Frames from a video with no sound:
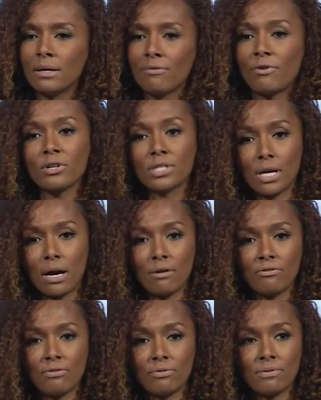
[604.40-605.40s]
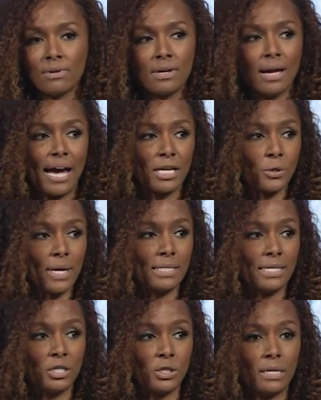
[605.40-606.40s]
First off, I
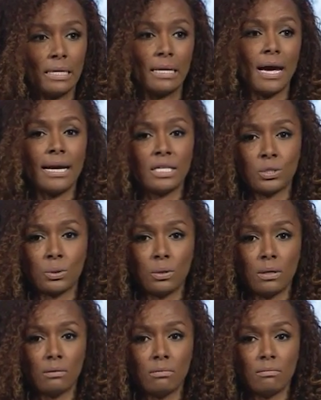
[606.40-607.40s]
transitioned in high school,